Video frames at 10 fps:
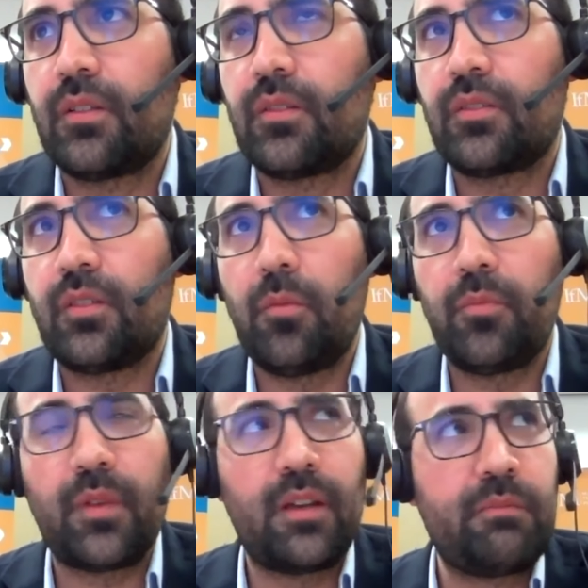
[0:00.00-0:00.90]

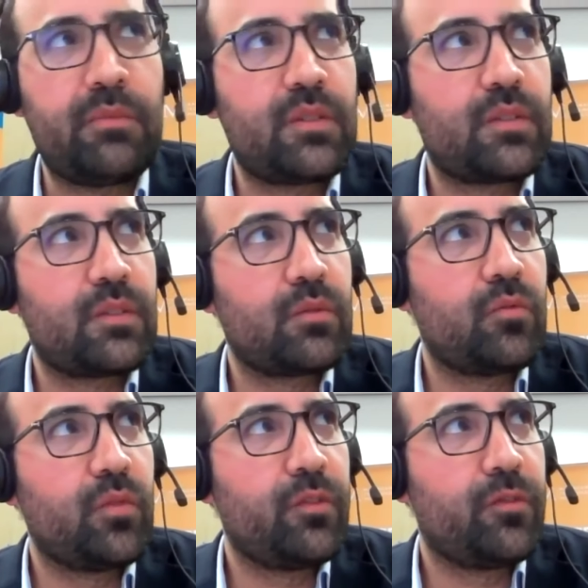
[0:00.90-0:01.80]
sometimes
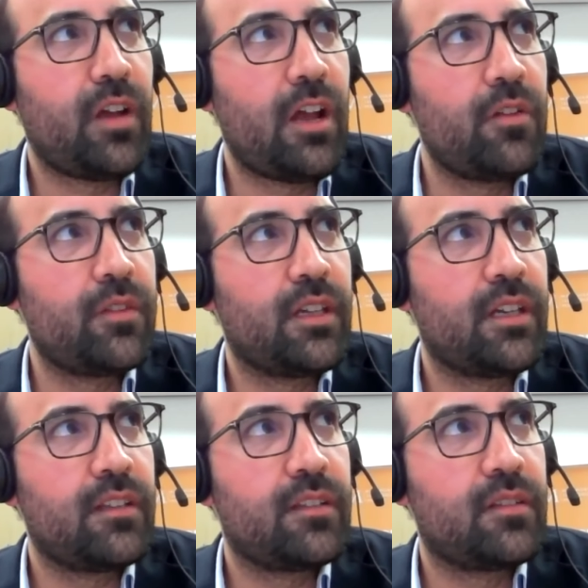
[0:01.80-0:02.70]
we found
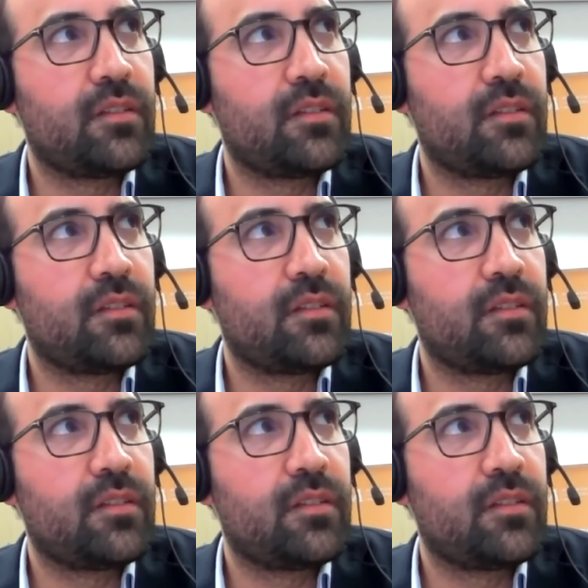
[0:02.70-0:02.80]
that